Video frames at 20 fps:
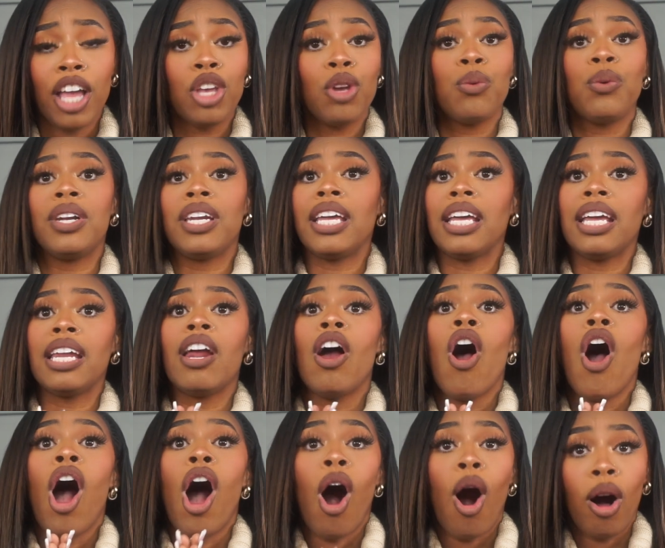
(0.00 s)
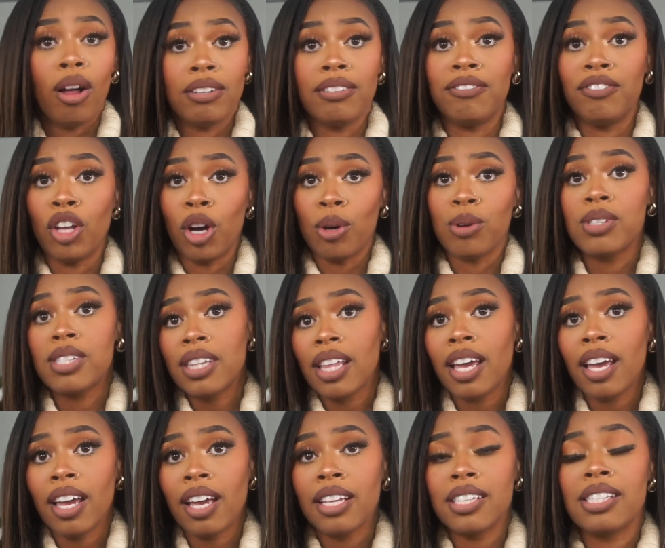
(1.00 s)
You would need all of those
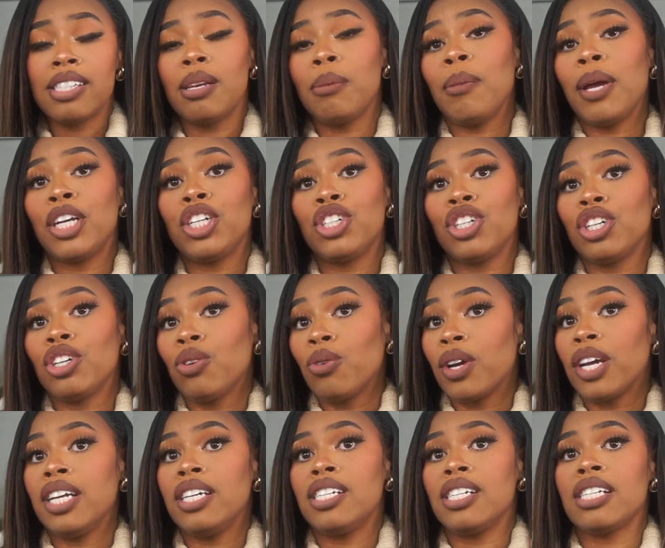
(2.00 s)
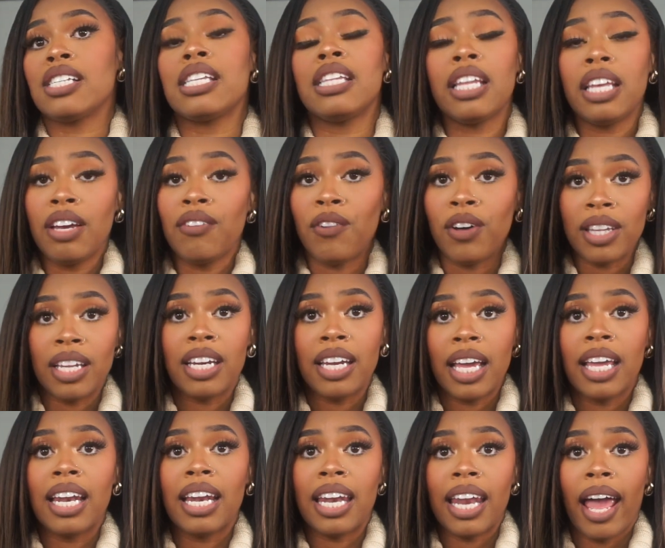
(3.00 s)
things to make sure you can just live on the
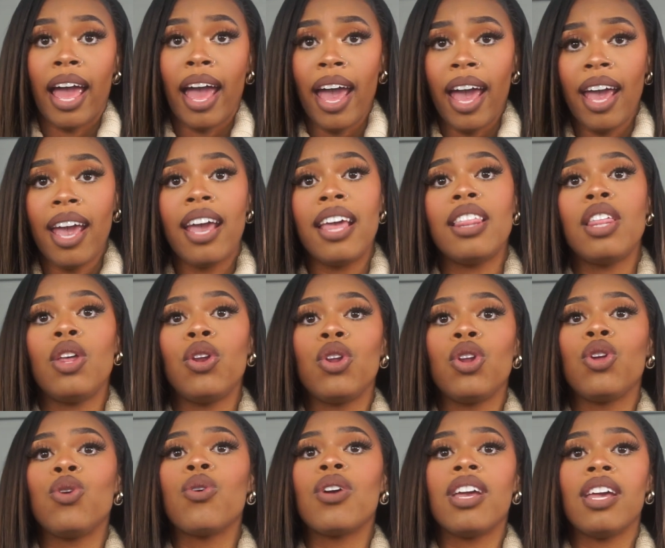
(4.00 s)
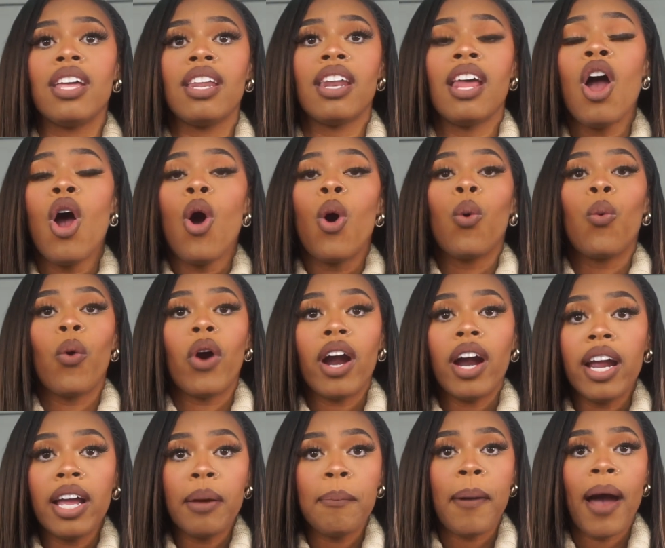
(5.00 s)
day-to-day, and then you can
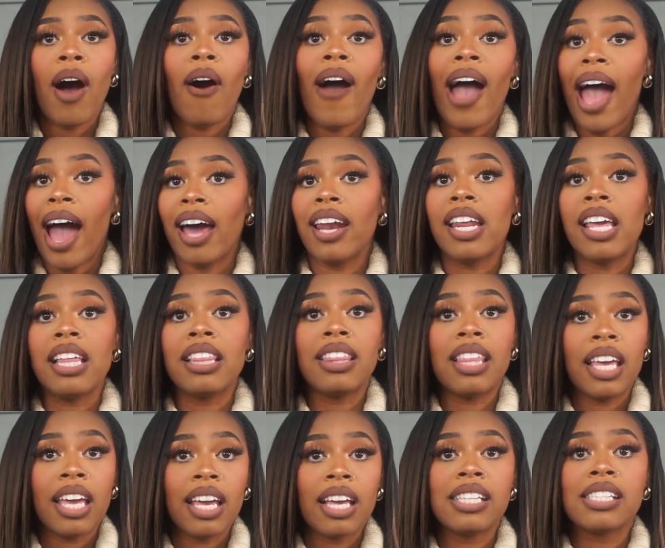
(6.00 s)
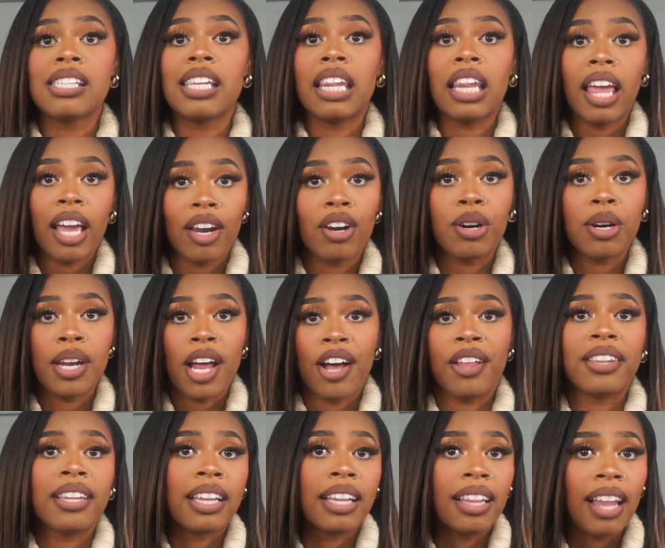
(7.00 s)
worry about adding things later
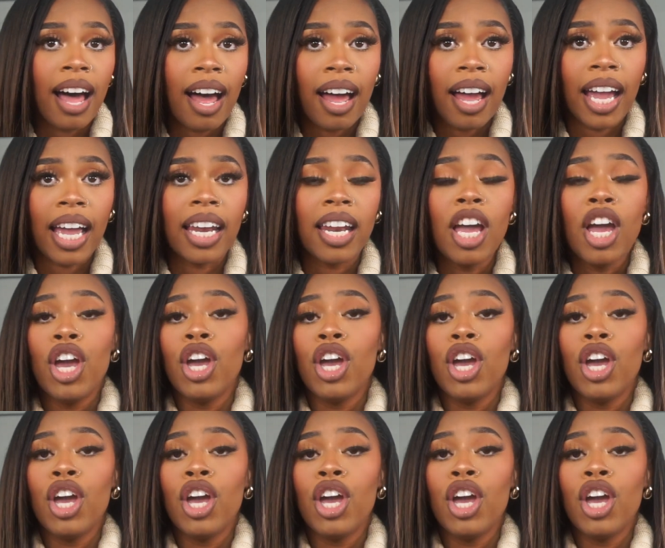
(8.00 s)
down the line.